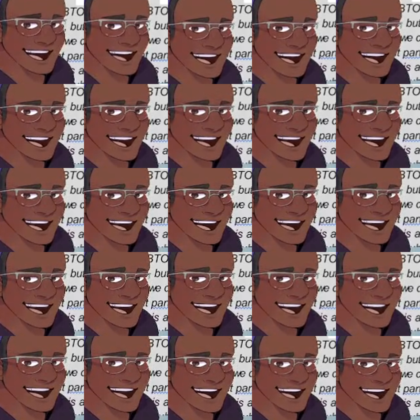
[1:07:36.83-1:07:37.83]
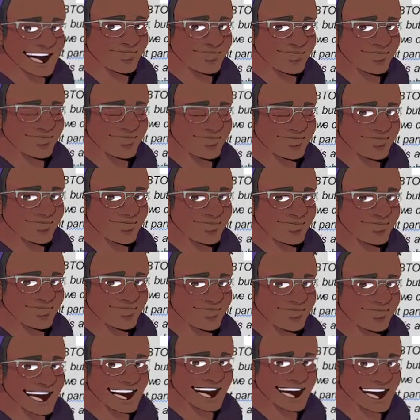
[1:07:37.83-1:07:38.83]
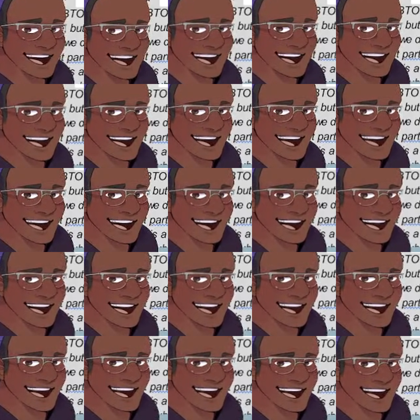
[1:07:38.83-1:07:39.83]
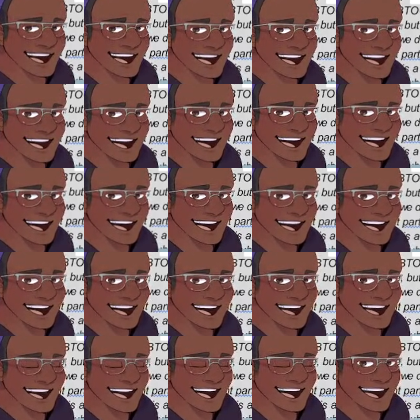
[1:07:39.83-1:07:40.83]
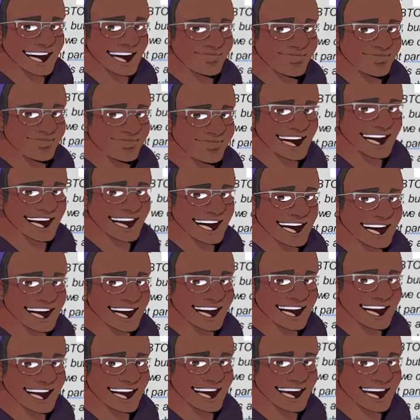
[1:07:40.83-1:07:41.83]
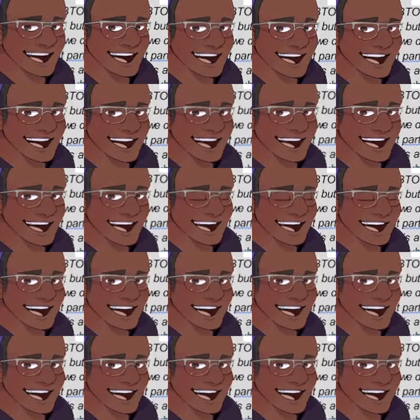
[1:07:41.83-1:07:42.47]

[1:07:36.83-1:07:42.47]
Drunk Duck. I guess Neo Cities may have existed at the time.